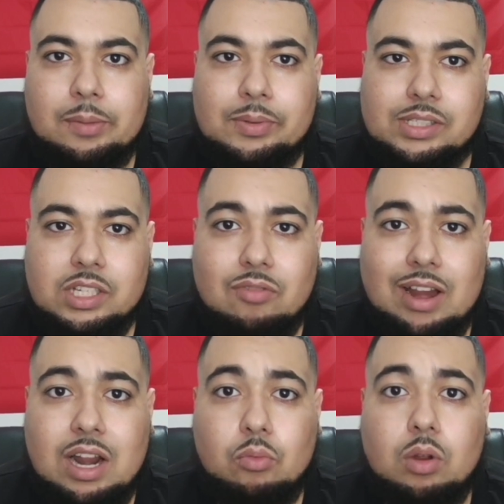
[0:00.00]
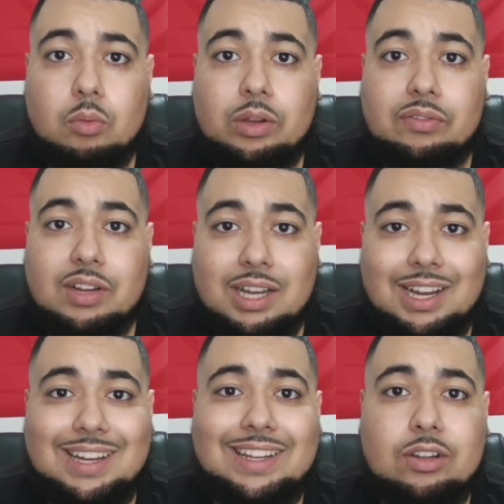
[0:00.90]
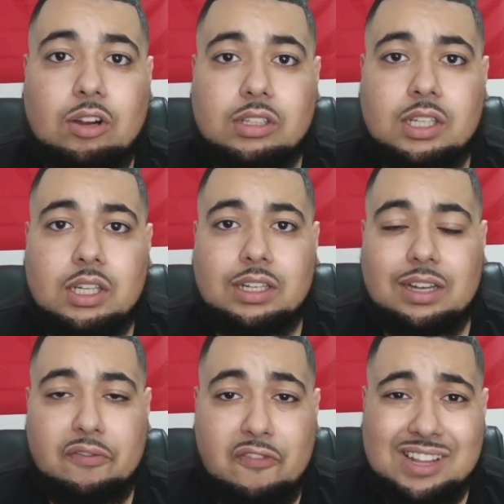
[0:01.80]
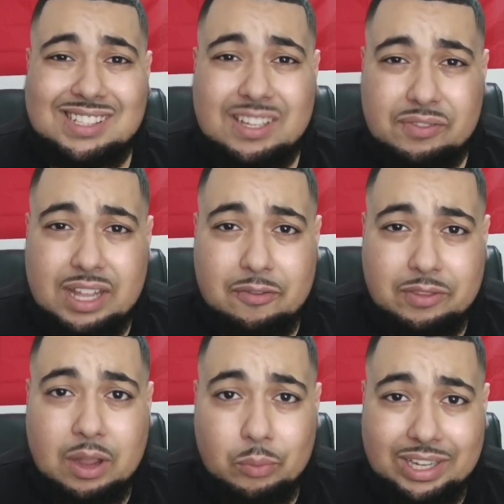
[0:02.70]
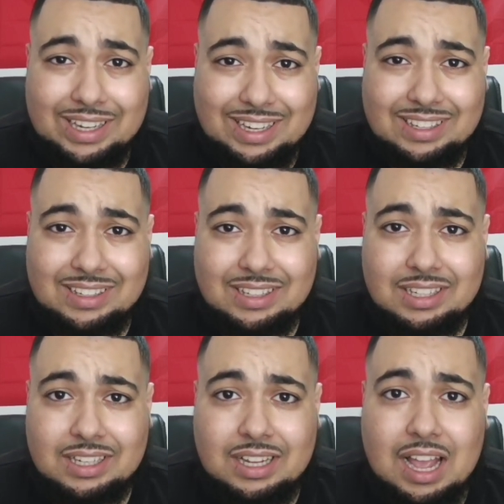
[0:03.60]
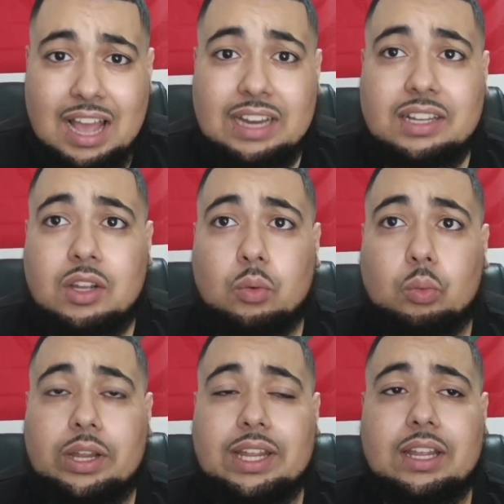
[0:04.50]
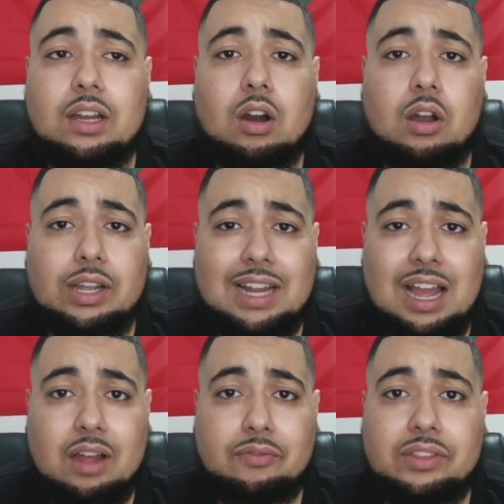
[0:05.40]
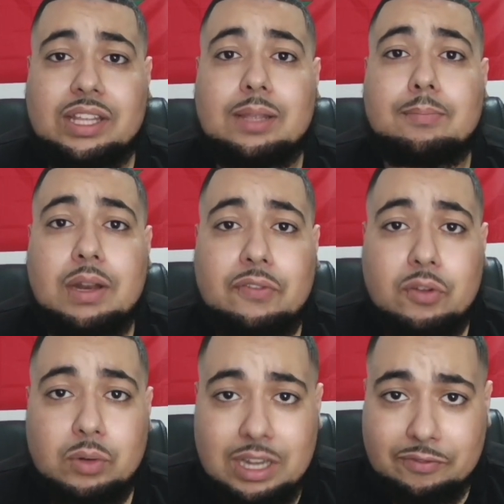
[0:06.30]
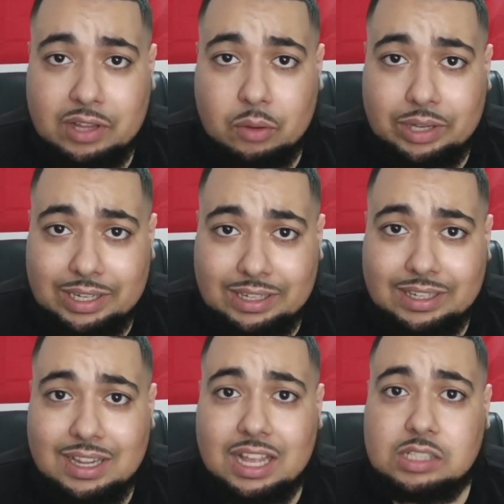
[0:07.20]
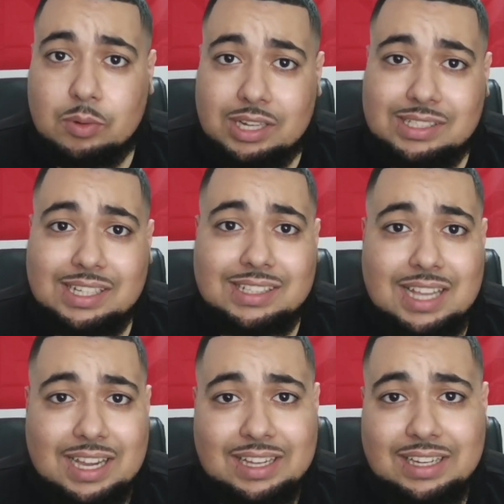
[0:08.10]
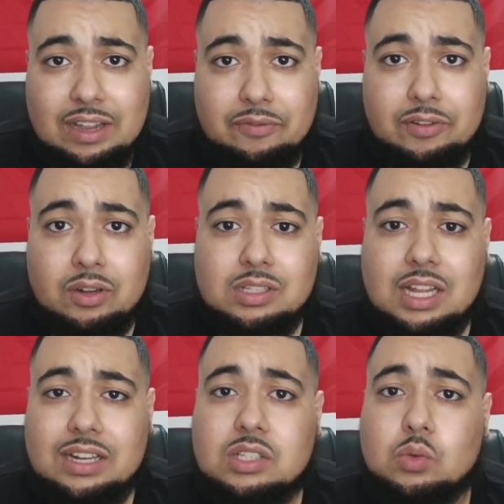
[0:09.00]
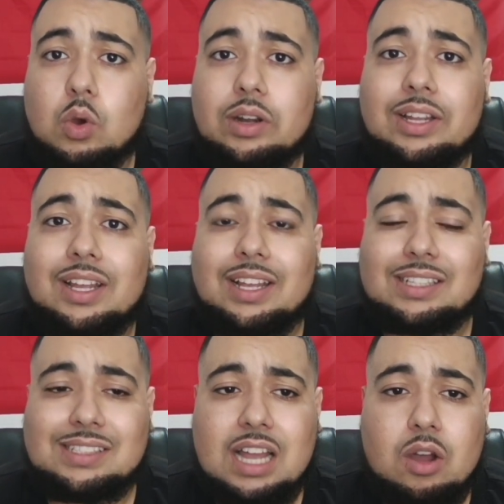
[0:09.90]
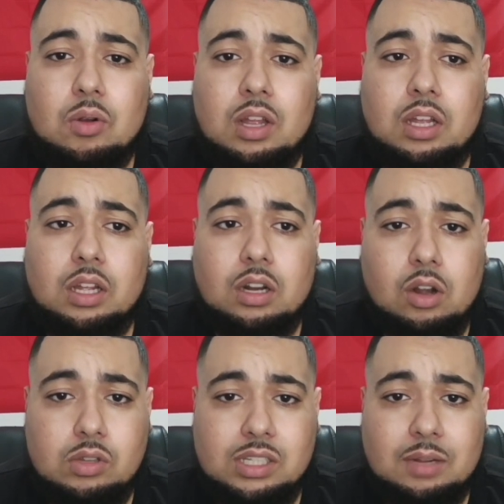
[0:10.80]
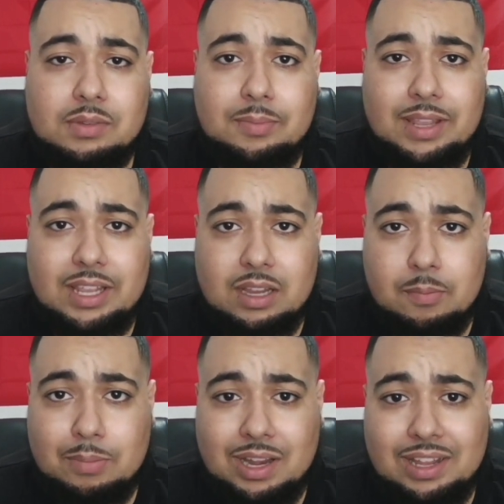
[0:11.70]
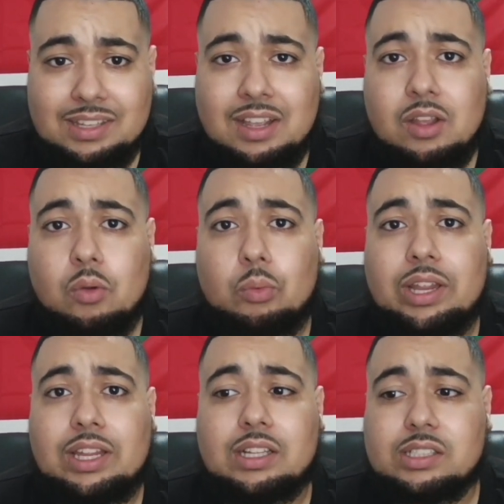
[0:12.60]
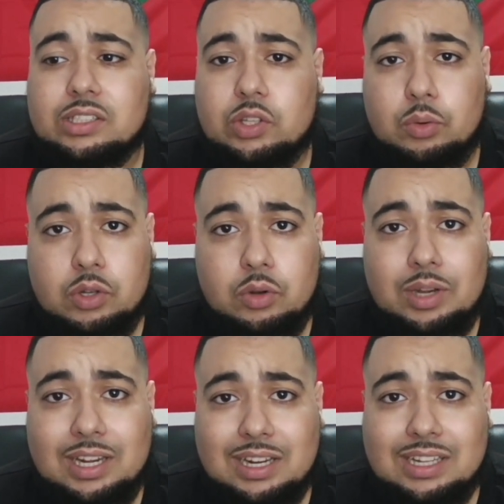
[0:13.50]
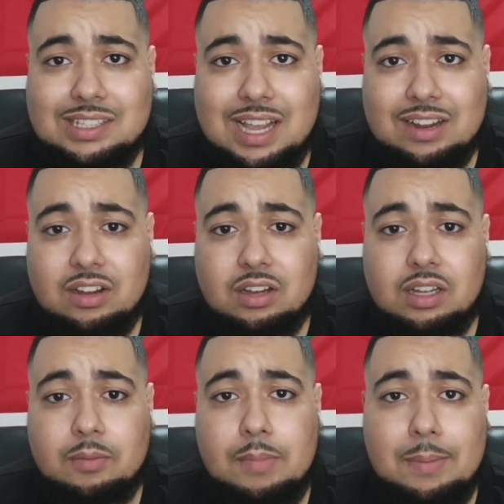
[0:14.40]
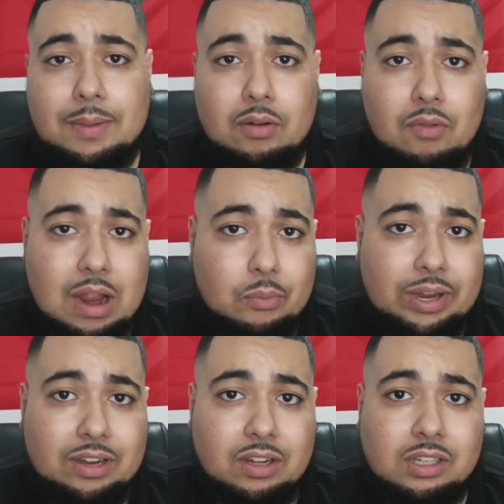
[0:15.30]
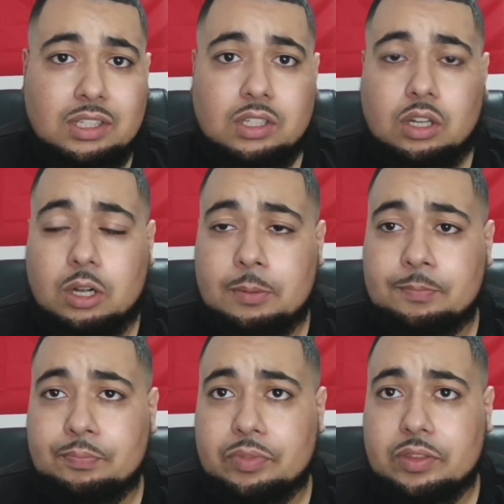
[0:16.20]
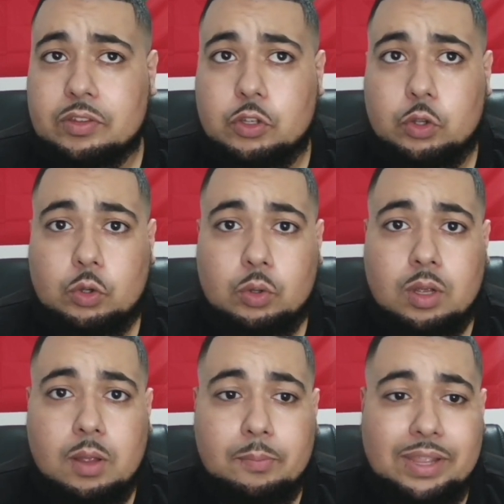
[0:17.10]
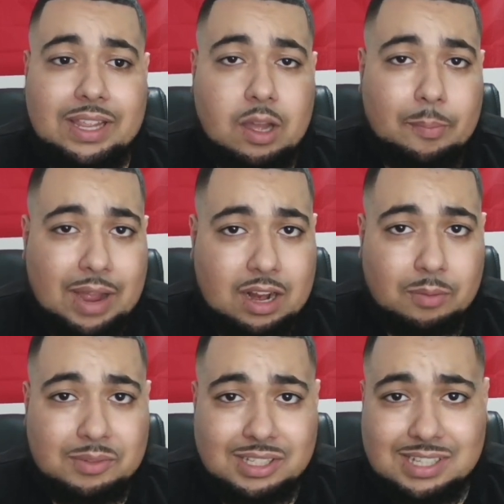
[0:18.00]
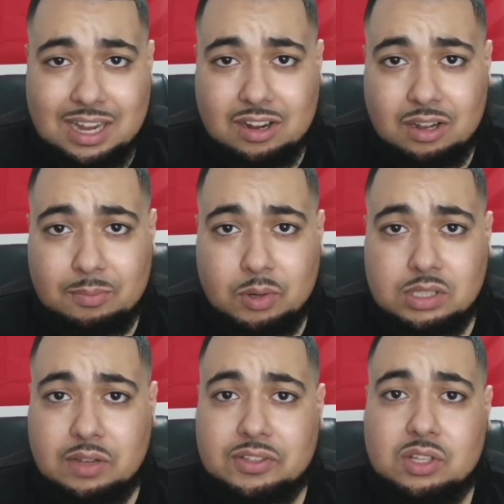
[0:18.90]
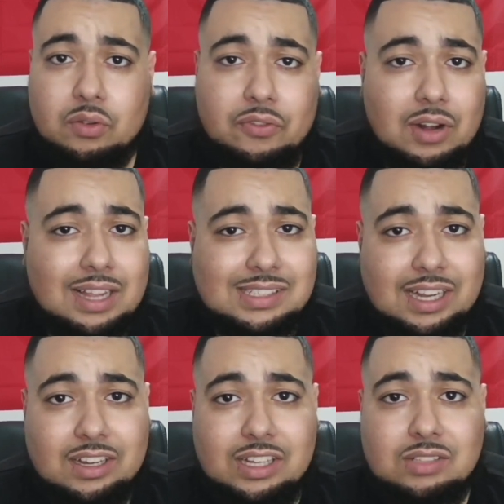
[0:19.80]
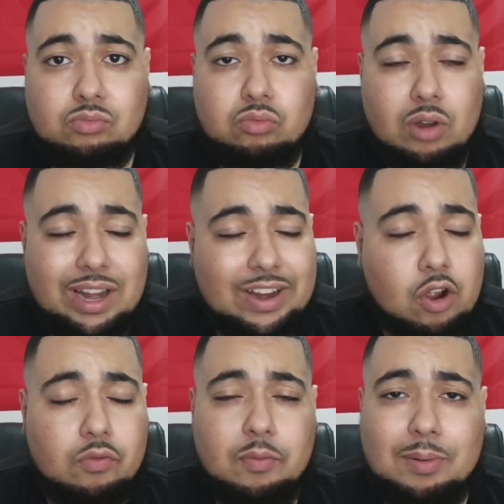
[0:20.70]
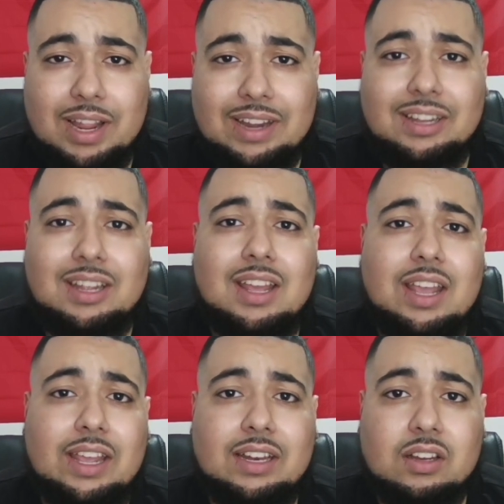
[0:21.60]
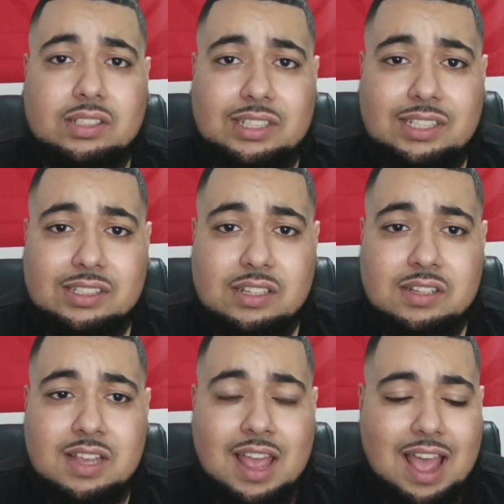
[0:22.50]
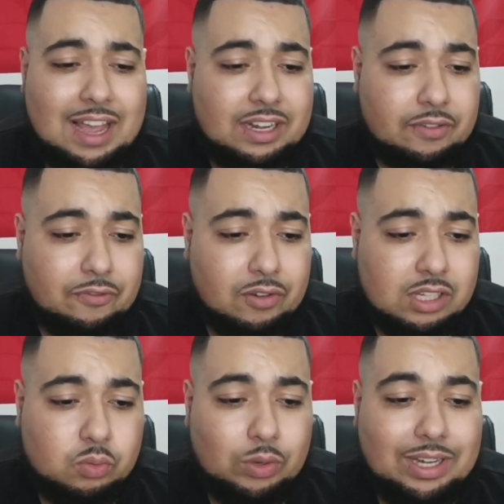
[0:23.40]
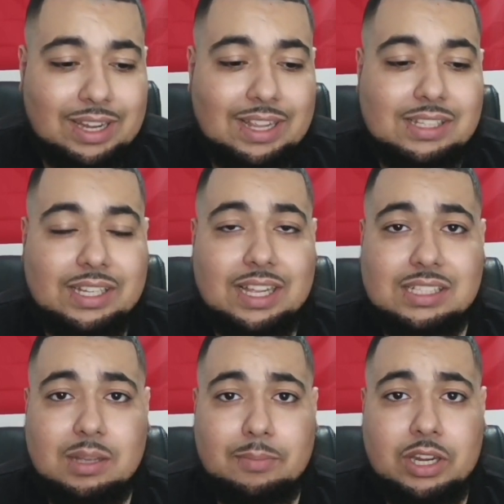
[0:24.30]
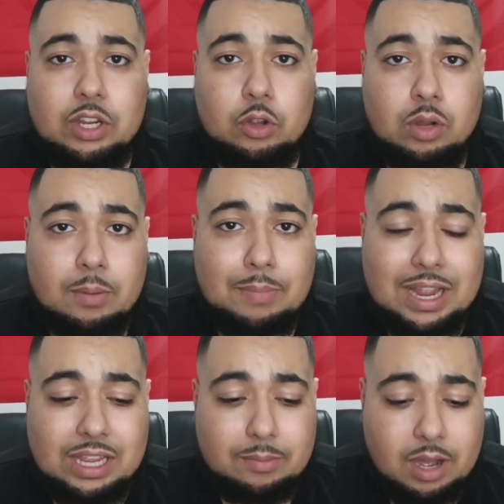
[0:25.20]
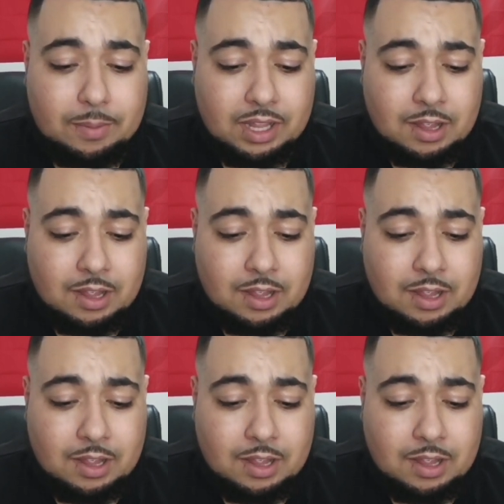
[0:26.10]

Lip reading: position right now where we've clearly got the defensive depth that we need, and we are going to have the midfield depth that we need, as well as the attacking depth. It looks like the squad is now closing up to be complete. We still do need an attacker, maybe a right winger, to be a backup to Saka, because I still feel like Saka is really overplayed in our seasons, and for us, we need to get somebody who can back him up.